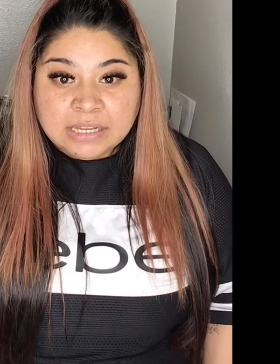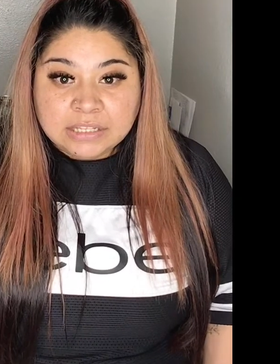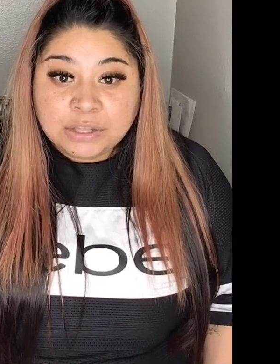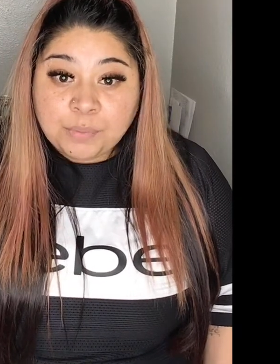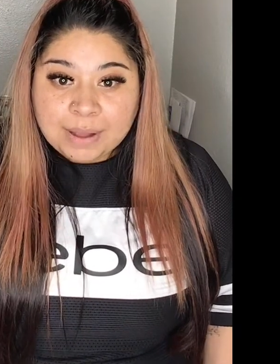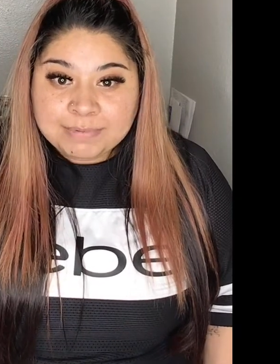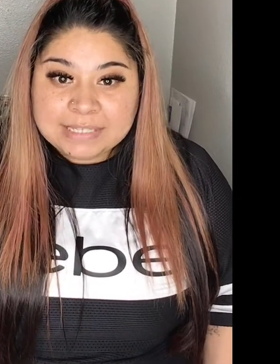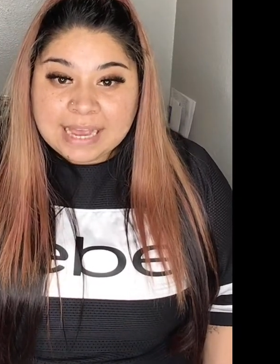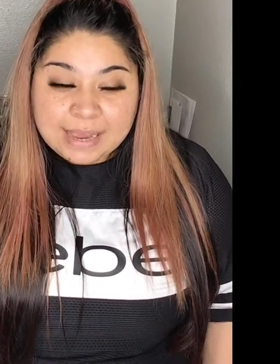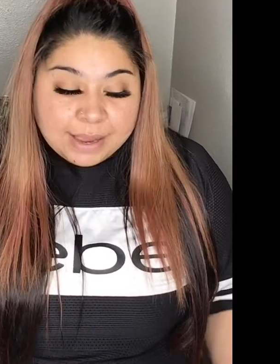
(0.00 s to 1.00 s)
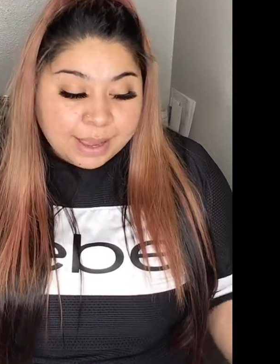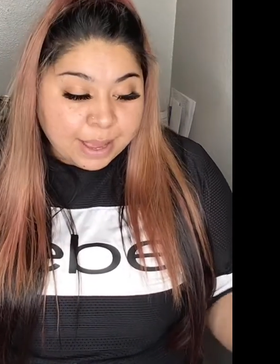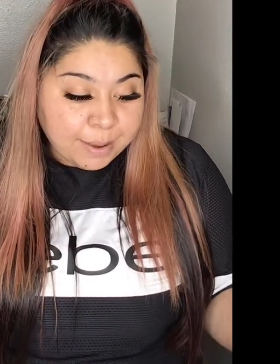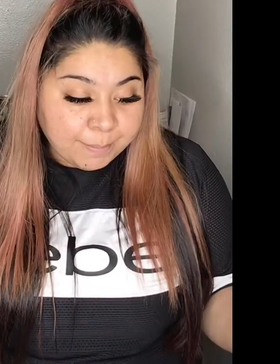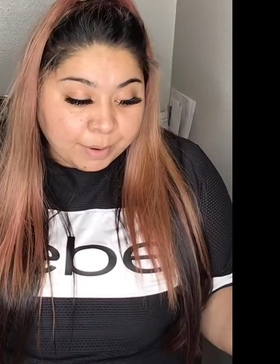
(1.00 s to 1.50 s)
the website
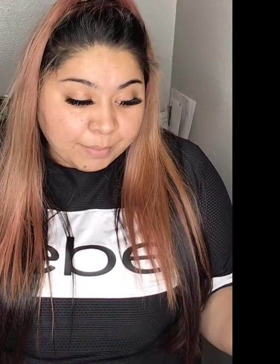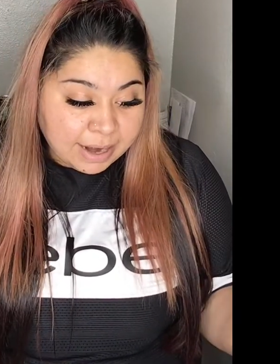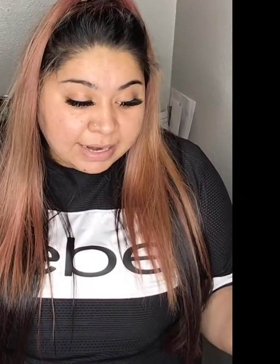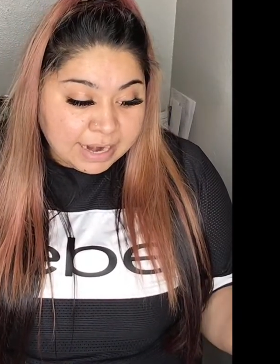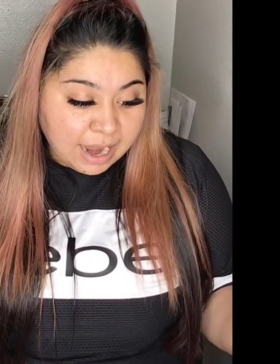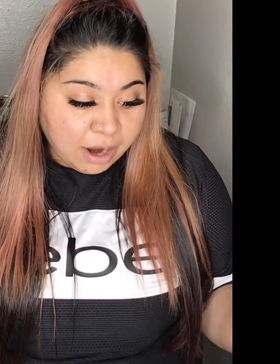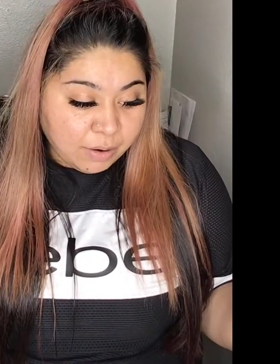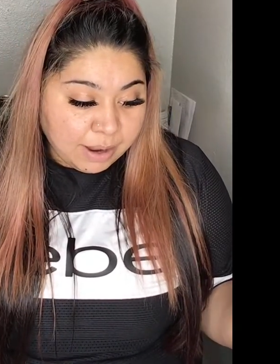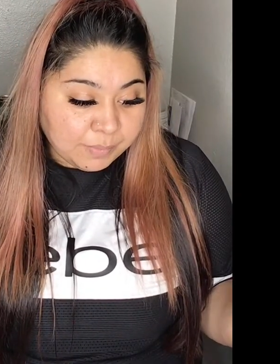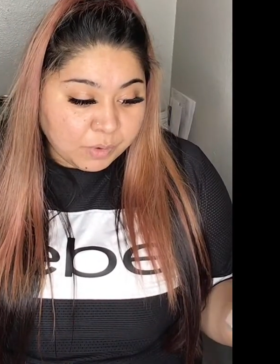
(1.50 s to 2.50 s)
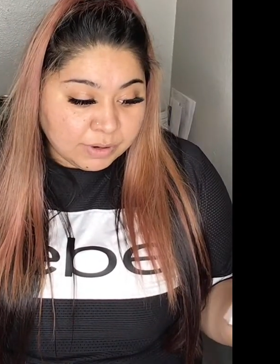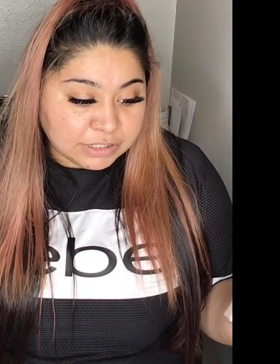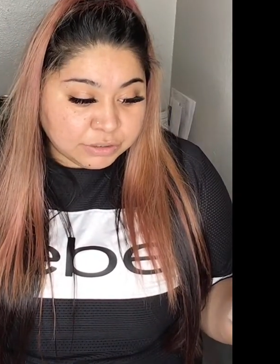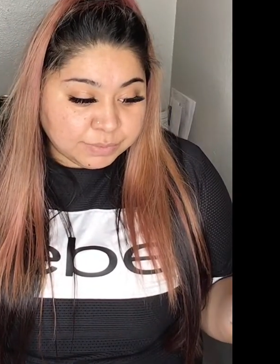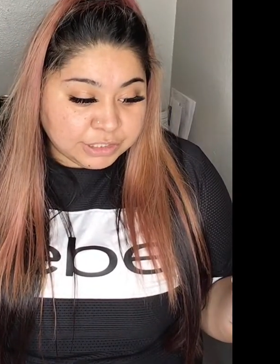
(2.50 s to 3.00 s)
but right now i'm going
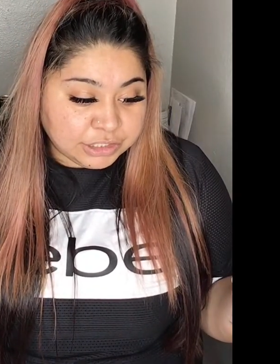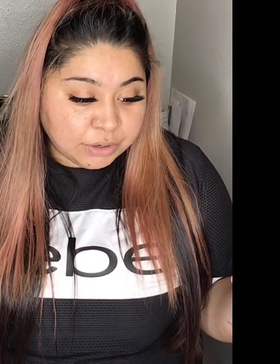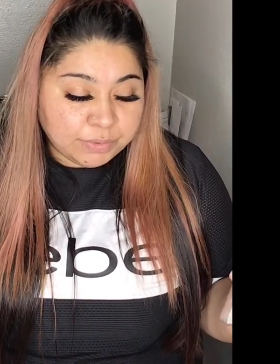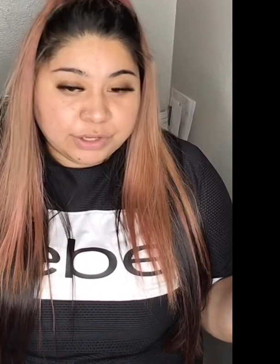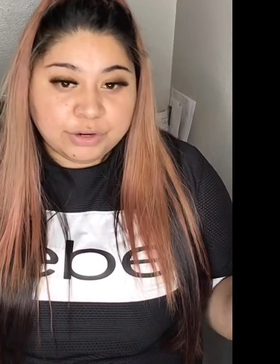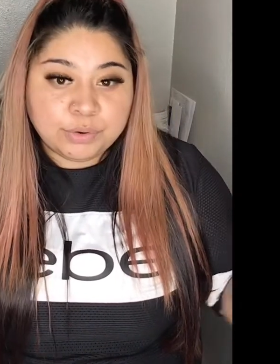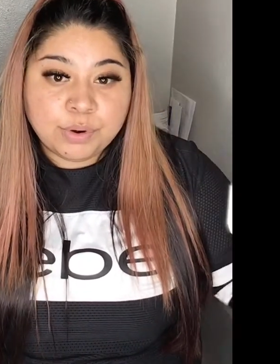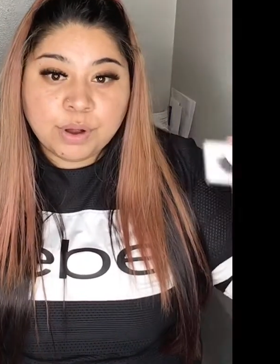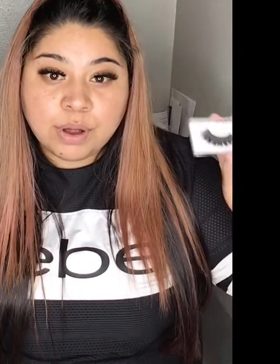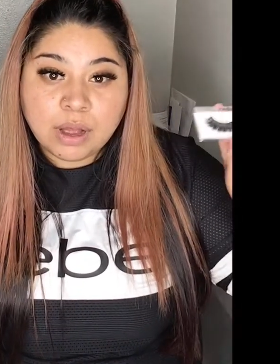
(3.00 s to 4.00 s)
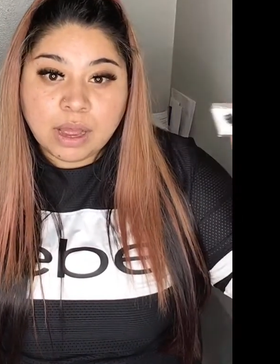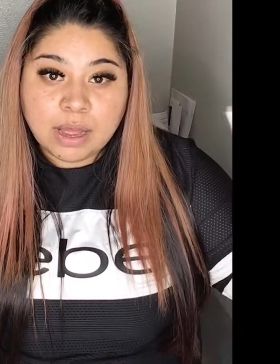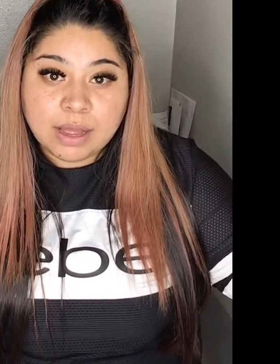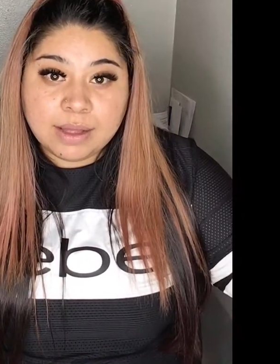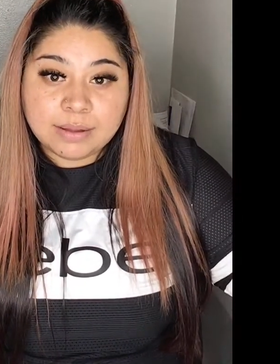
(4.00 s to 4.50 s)
to be showing you
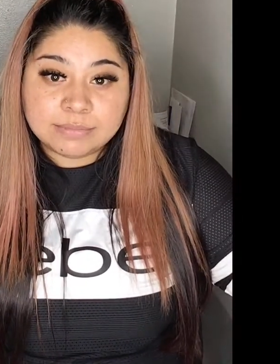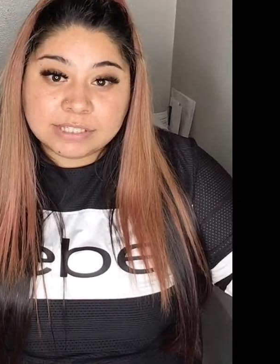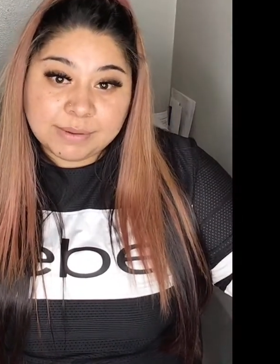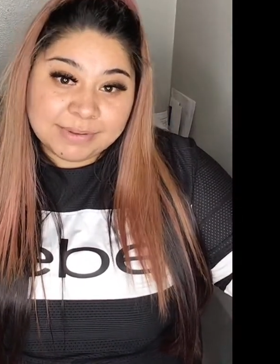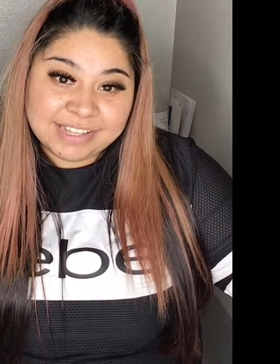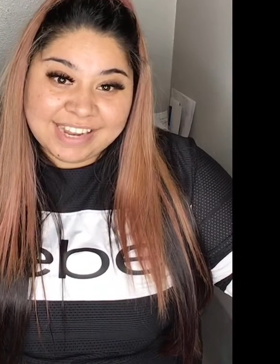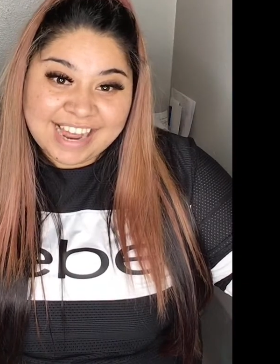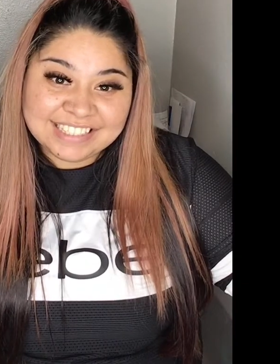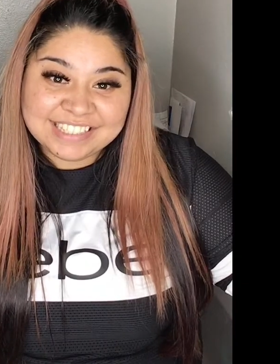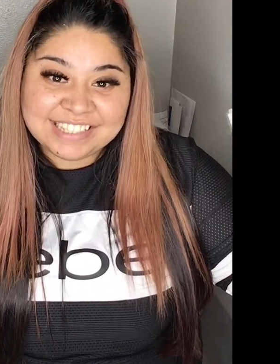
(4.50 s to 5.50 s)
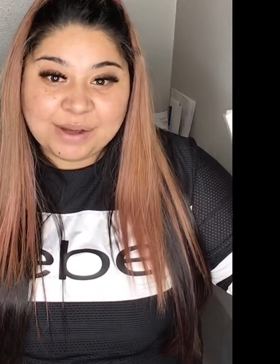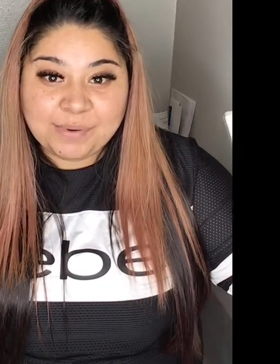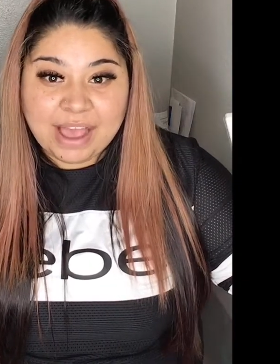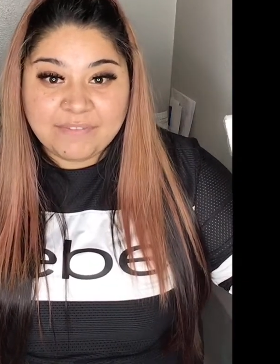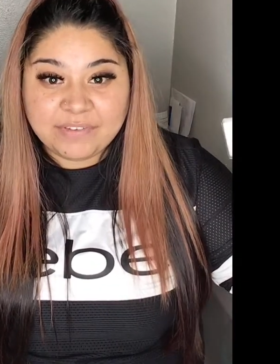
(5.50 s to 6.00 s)
um, some of the lashes that we
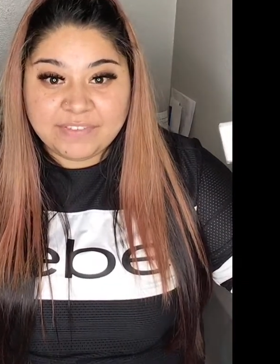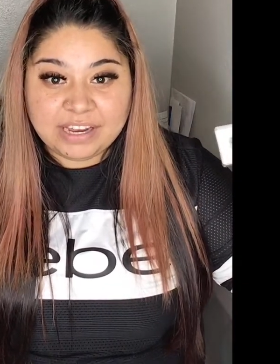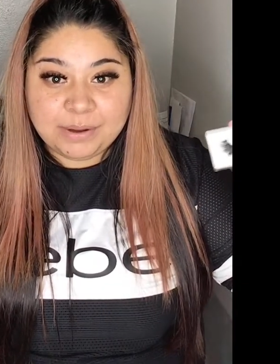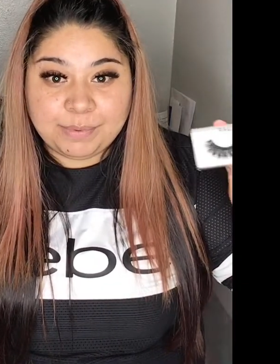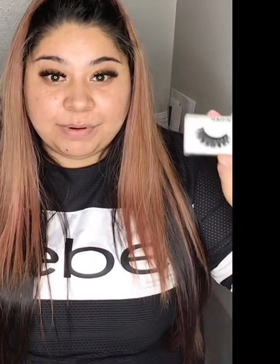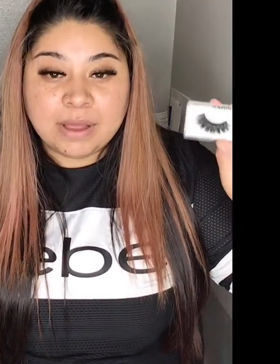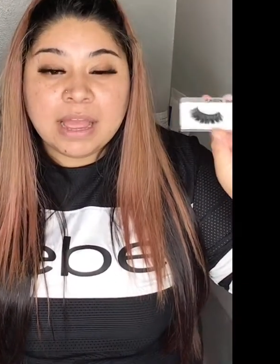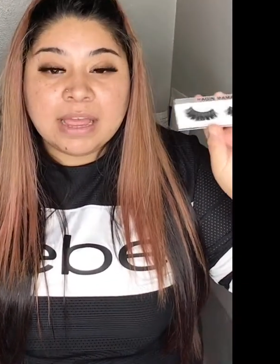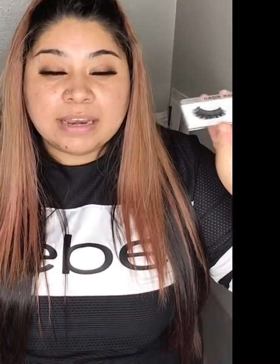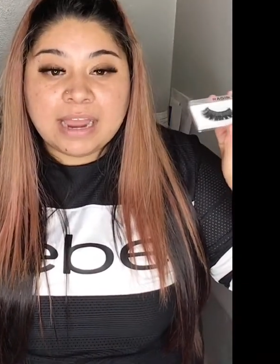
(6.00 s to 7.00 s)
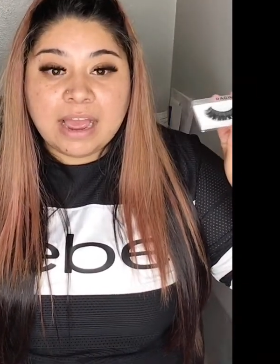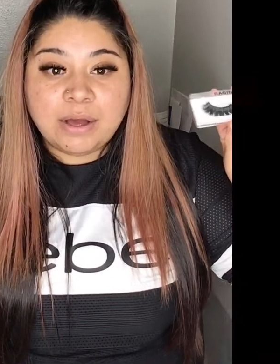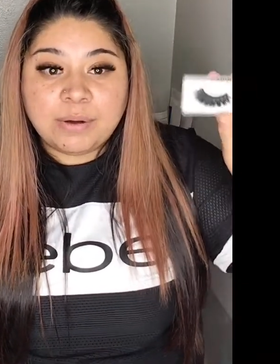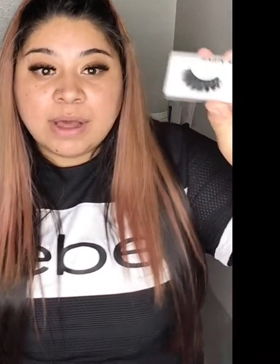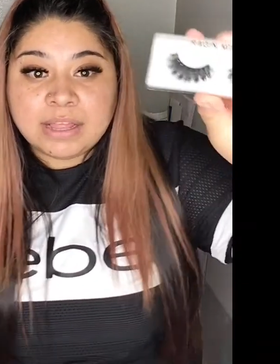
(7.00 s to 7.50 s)
have available.
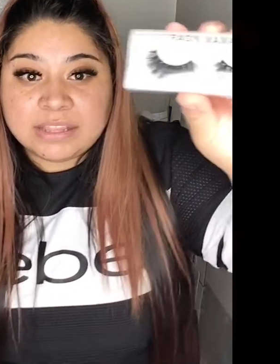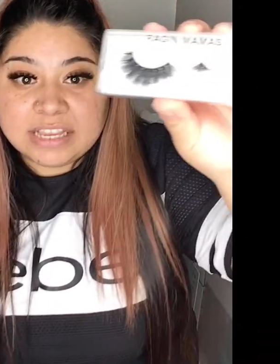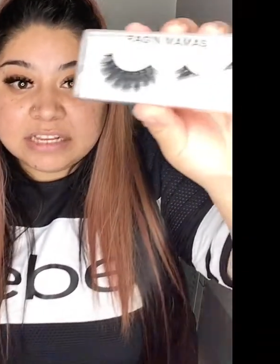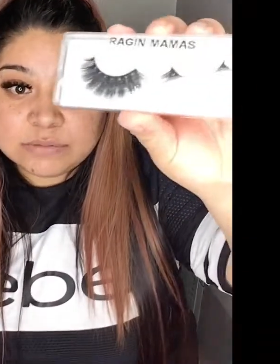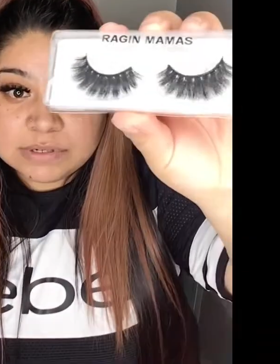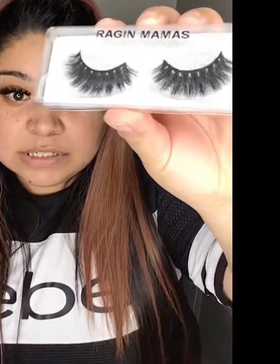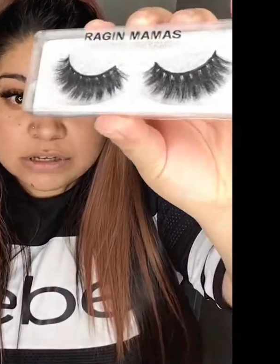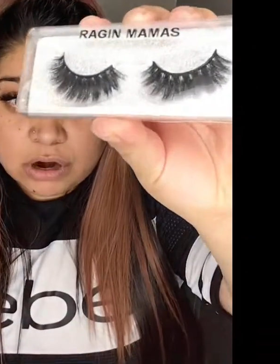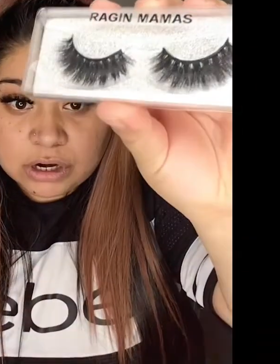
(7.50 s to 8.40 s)
Now, these ones are